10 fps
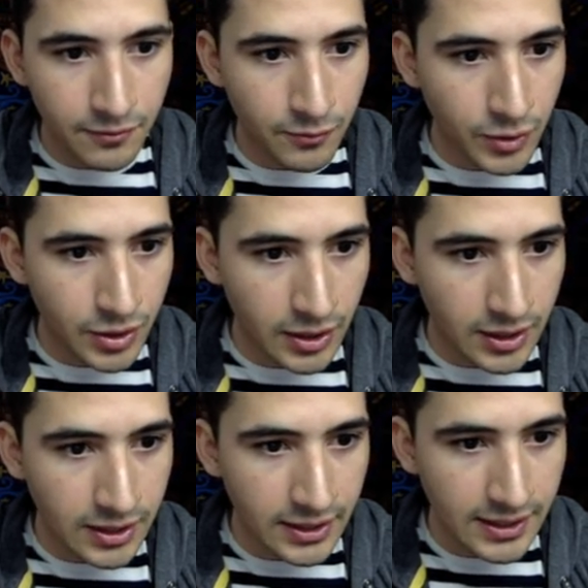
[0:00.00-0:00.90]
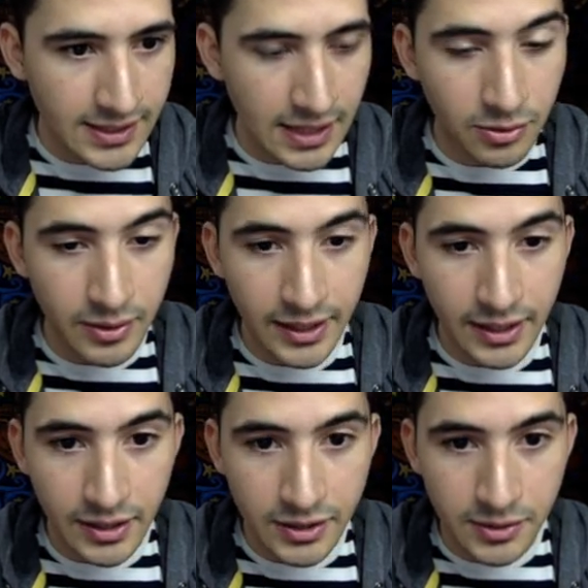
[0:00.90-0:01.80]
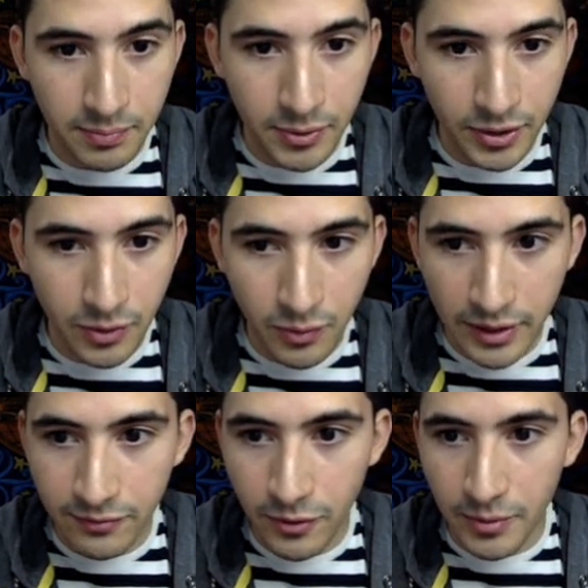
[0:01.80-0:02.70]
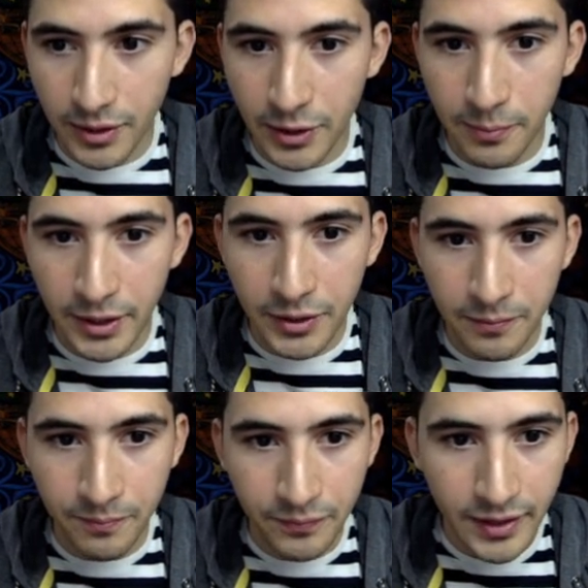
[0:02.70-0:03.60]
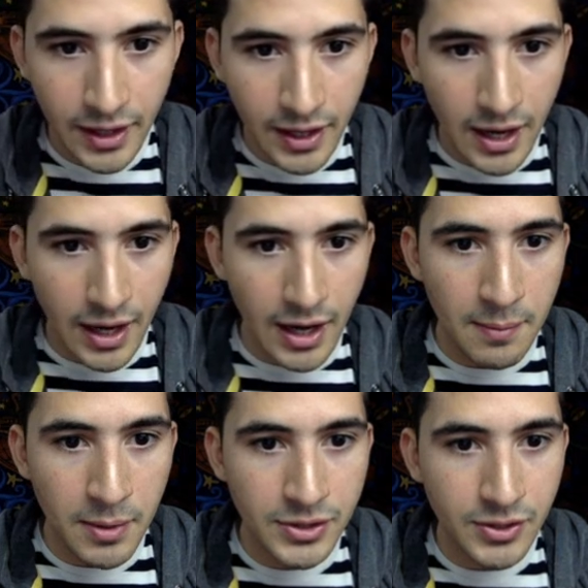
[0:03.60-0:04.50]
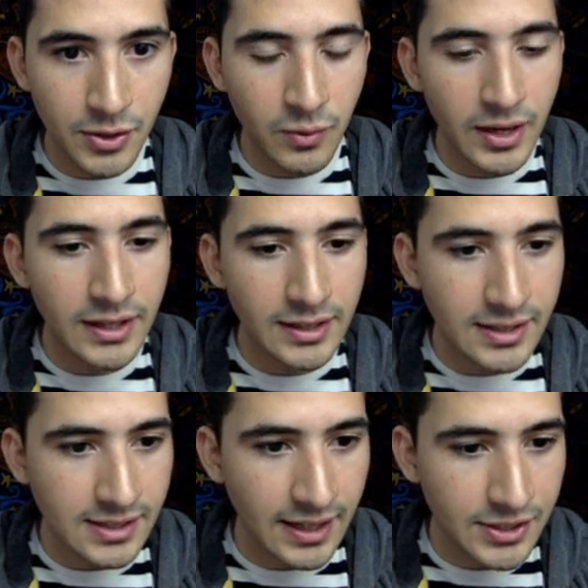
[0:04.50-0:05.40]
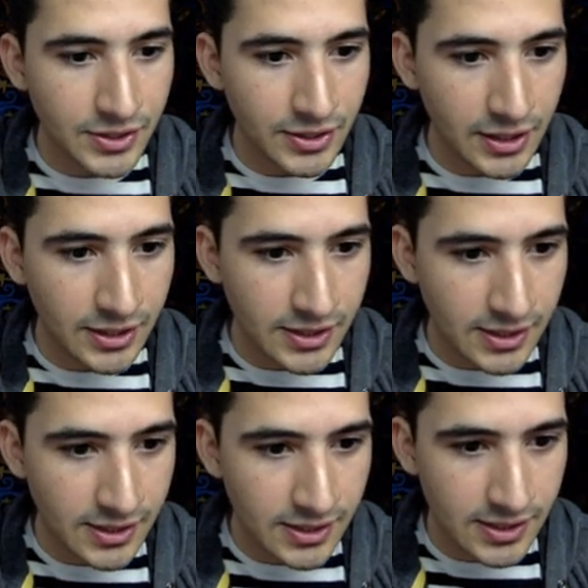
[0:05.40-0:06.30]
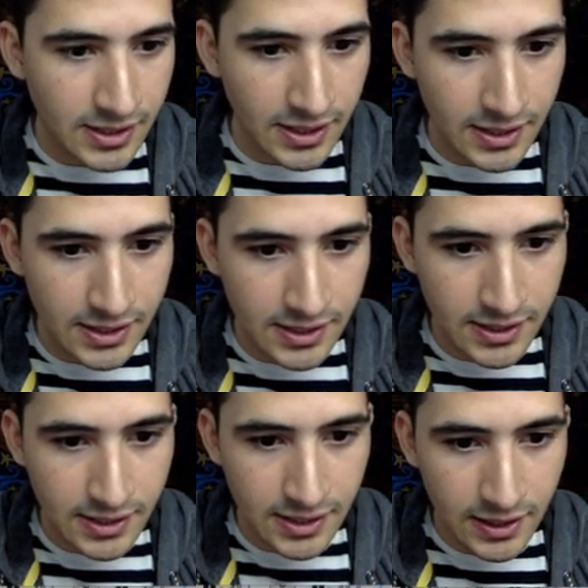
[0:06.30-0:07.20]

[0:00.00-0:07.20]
I'm gonna click this arrow right here to put the waveform a little bigger. So the way that the slicer does this is,